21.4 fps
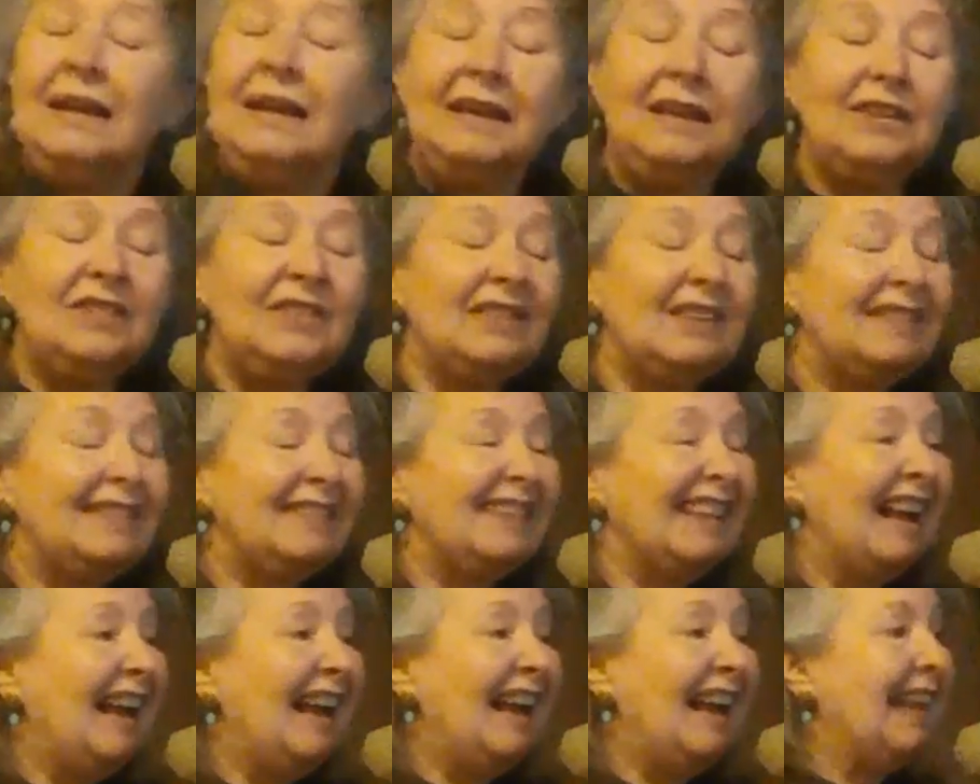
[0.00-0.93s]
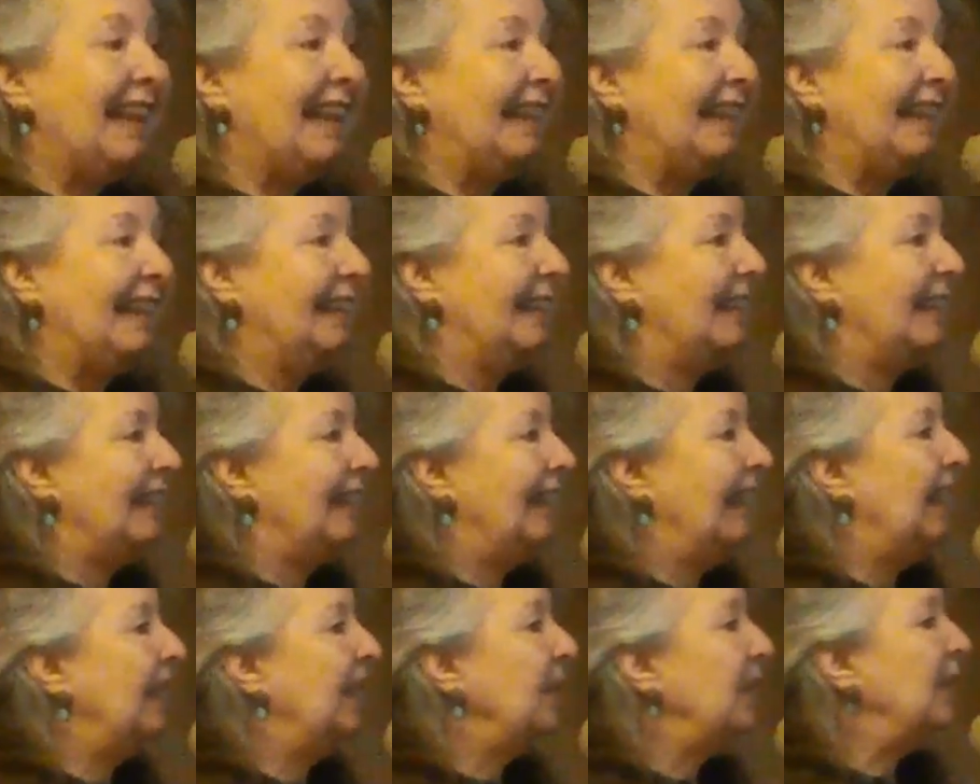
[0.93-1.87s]
It's a sign,
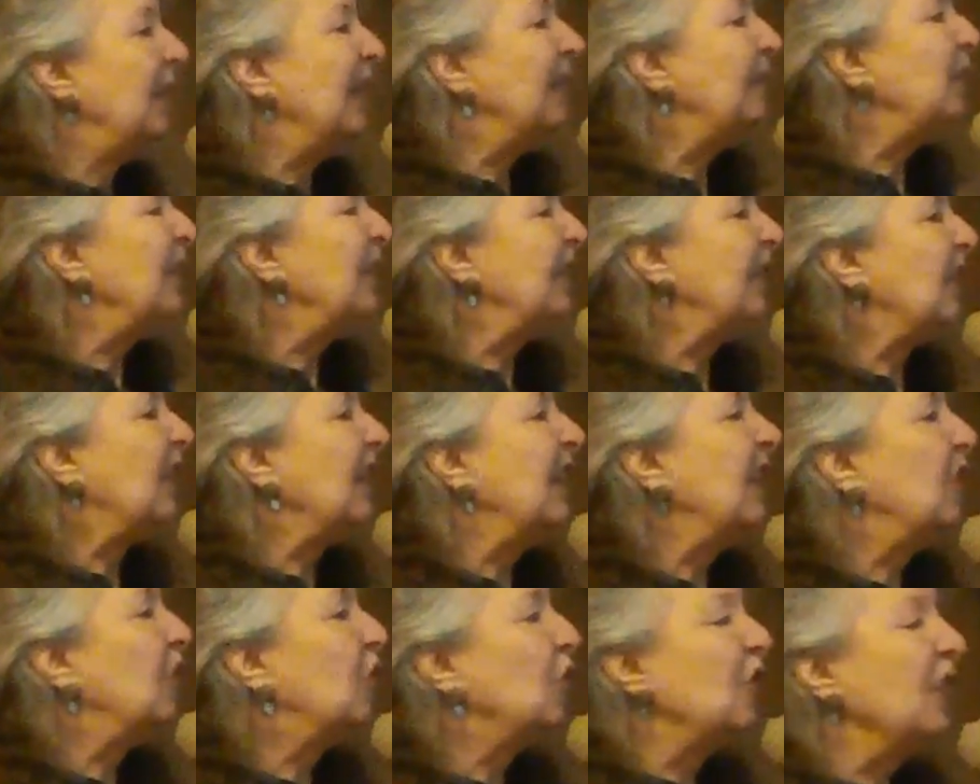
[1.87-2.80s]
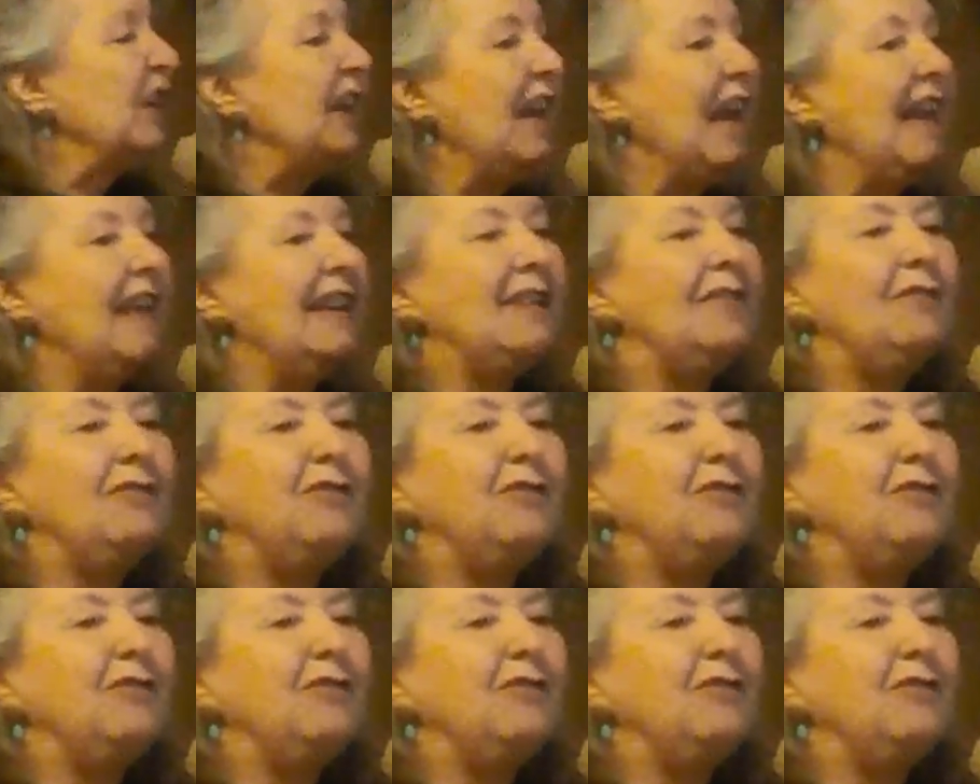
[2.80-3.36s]
and it was created.